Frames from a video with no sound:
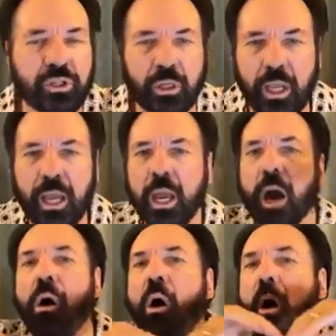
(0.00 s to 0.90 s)
to the city.
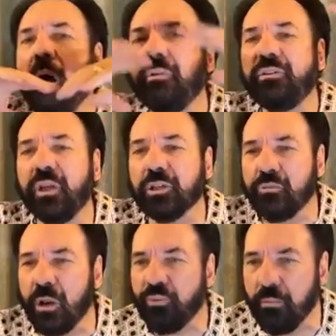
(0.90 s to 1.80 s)
Oh,
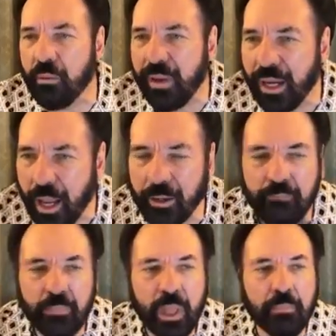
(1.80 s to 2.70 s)
everything is run from the
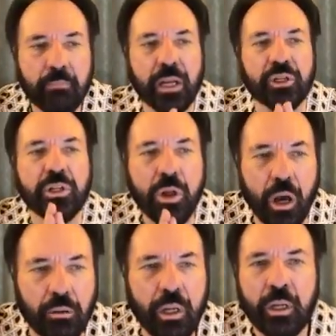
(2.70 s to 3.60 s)
meathead. But
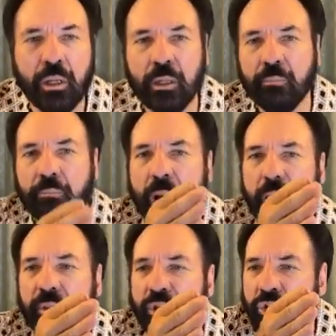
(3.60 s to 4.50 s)
it's not
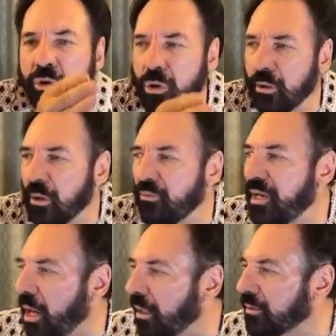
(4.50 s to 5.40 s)
by the tour
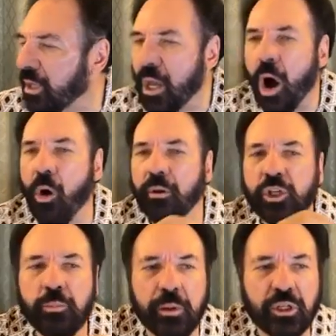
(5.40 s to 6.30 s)
of God.
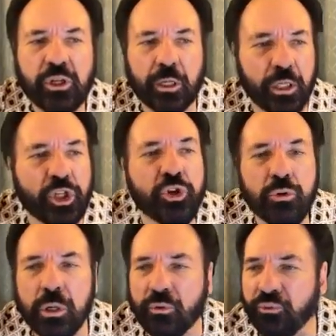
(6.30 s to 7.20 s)
Holy Spirit's got a
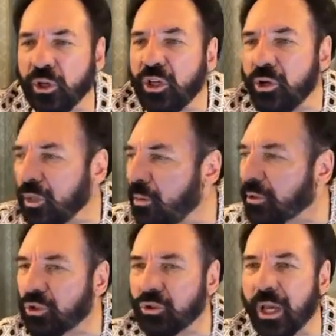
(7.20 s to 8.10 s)
tour for
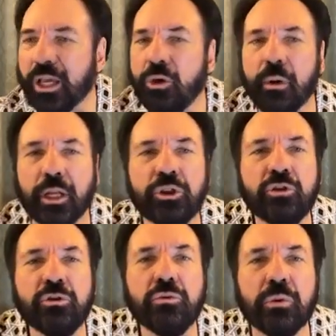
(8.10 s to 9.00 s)
you. He wants to take you
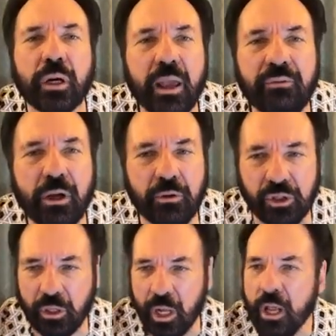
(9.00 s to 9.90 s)
on a tour,
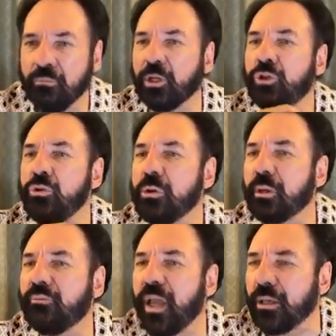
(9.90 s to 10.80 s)
every Christian. The
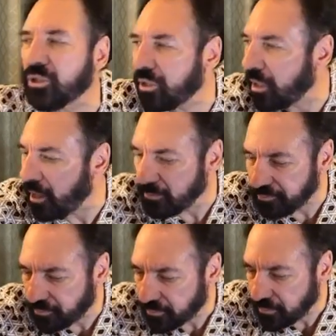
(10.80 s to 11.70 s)
tour of
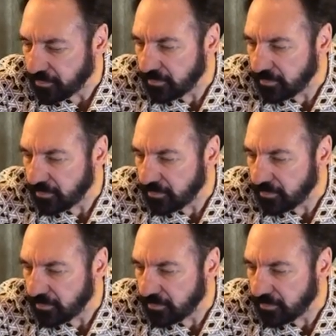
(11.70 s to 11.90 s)
destiny.